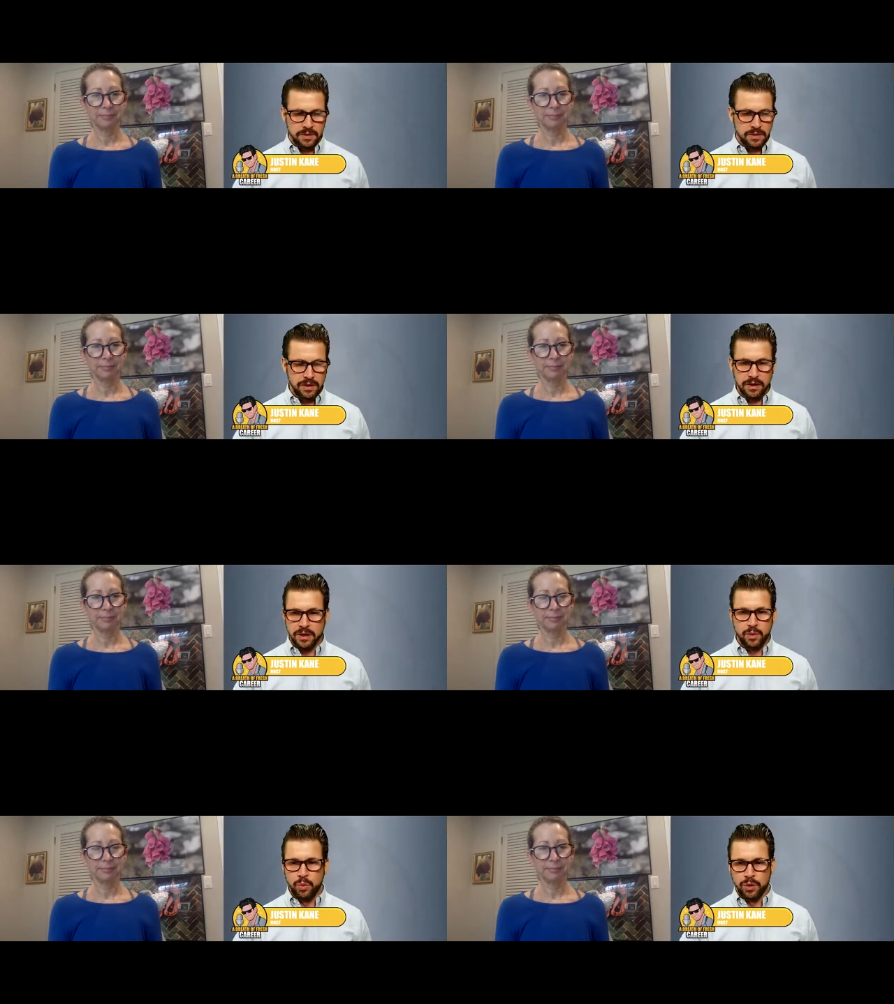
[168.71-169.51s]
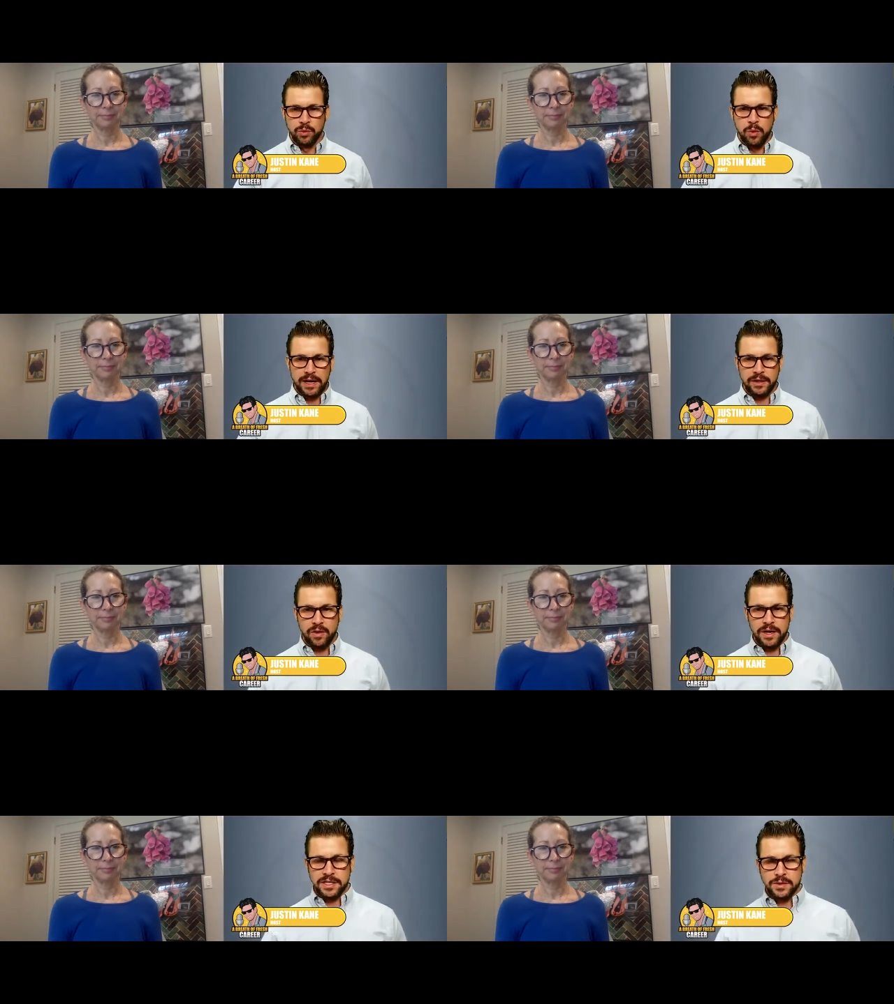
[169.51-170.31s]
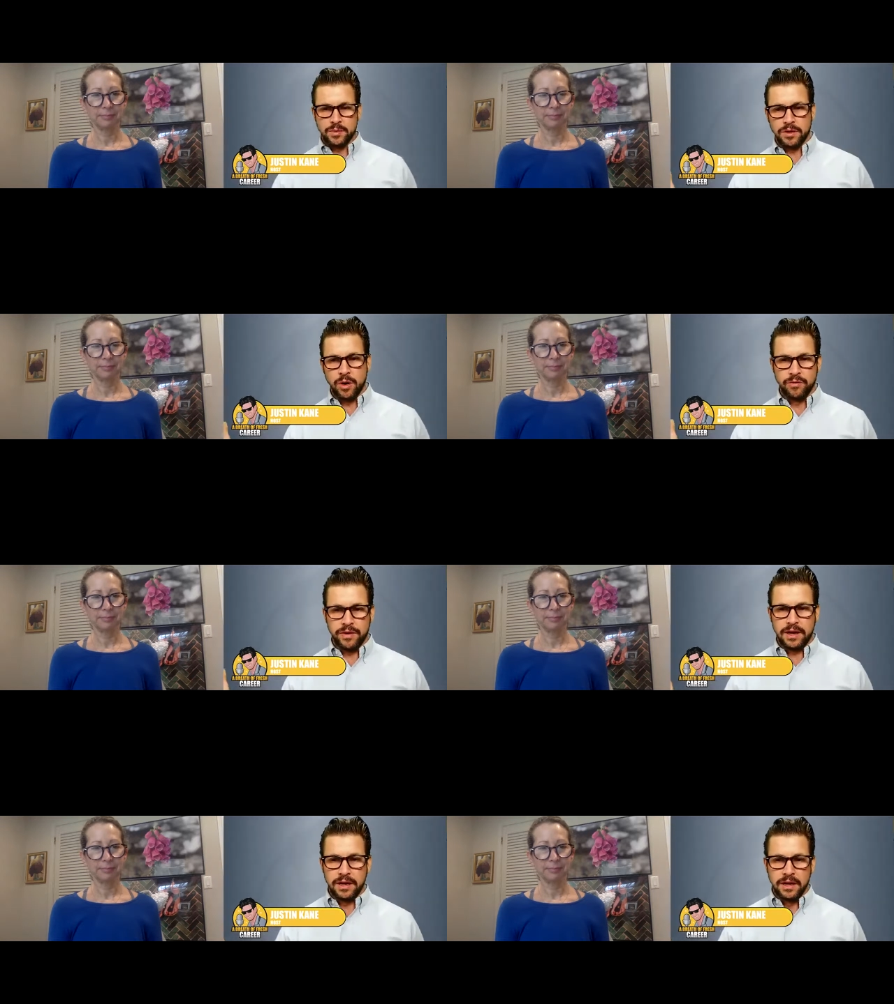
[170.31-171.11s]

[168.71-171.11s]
Speaker 1: a, a worldwide crisis with COVID